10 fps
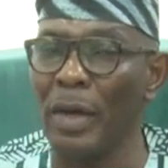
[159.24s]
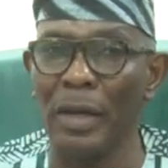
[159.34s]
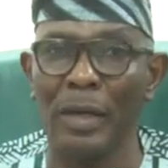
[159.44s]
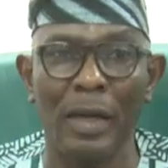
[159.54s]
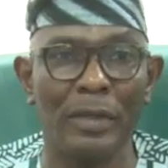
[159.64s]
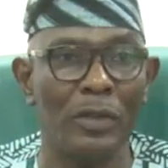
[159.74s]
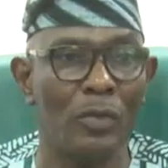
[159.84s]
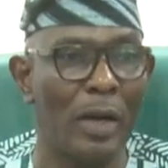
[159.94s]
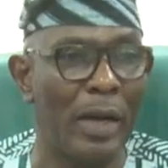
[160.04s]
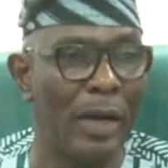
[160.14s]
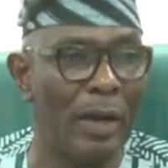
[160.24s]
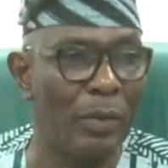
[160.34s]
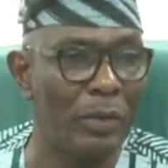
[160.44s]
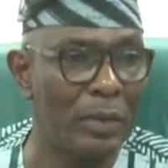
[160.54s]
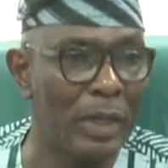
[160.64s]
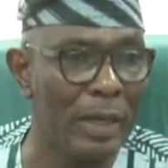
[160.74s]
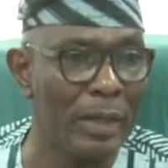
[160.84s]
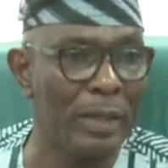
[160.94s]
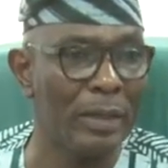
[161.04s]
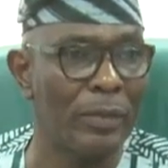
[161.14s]
And that is why I want to
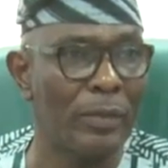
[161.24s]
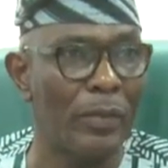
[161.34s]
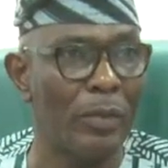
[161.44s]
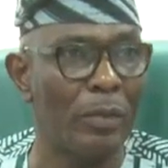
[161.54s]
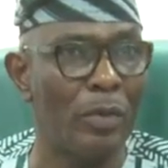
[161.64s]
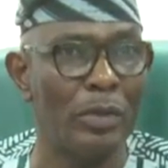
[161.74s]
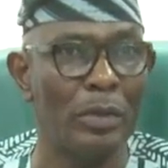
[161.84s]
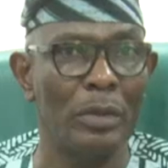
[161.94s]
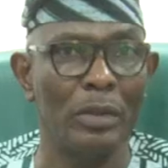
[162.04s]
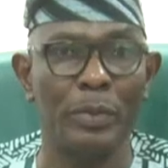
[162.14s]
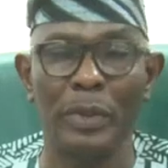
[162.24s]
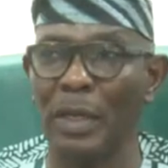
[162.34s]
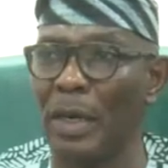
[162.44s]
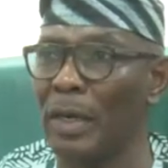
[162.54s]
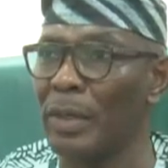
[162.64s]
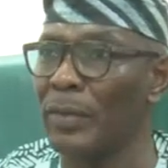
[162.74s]
thank both the speaker